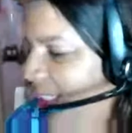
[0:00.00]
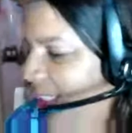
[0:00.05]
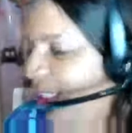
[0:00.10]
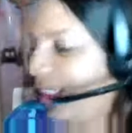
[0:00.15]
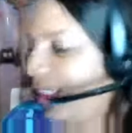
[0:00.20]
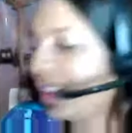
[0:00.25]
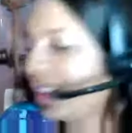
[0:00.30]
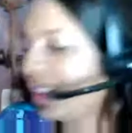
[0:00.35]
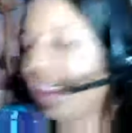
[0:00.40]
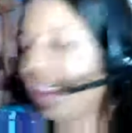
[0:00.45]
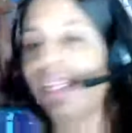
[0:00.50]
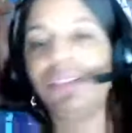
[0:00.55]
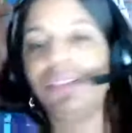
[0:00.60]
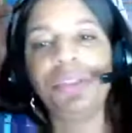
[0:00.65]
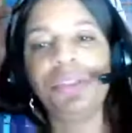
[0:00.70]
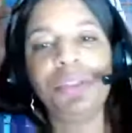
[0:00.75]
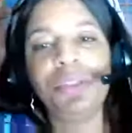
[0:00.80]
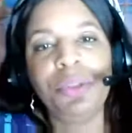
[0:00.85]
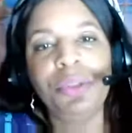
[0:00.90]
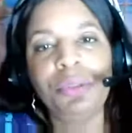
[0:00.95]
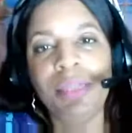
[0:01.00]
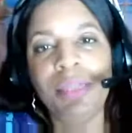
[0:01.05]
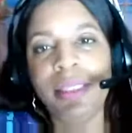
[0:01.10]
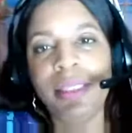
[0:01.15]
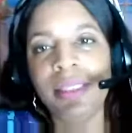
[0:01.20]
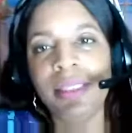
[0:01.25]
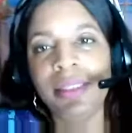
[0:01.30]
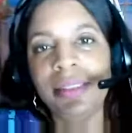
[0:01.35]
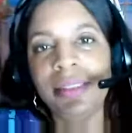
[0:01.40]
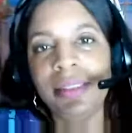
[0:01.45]
Decide on your
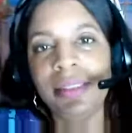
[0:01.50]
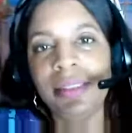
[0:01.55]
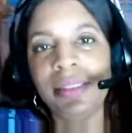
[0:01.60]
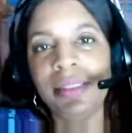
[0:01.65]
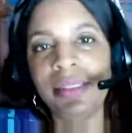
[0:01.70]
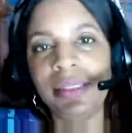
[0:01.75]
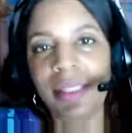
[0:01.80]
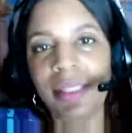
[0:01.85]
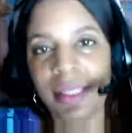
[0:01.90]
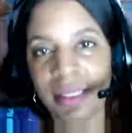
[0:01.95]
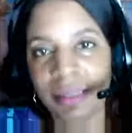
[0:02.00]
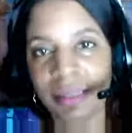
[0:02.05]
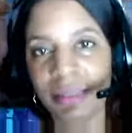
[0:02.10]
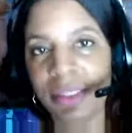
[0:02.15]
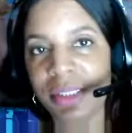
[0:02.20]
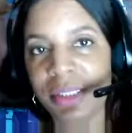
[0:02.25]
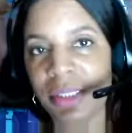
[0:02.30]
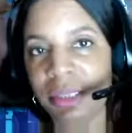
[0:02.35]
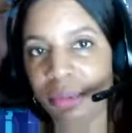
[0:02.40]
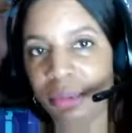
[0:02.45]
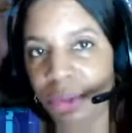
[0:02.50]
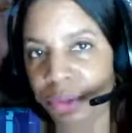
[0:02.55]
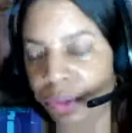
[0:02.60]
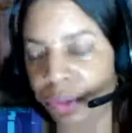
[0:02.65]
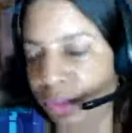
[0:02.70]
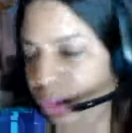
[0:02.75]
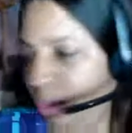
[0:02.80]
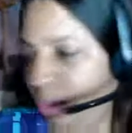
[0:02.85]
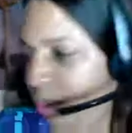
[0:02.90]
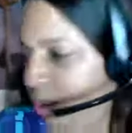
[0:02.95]
domain name is step
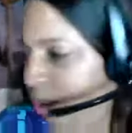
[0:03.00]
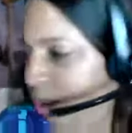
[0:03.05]
2.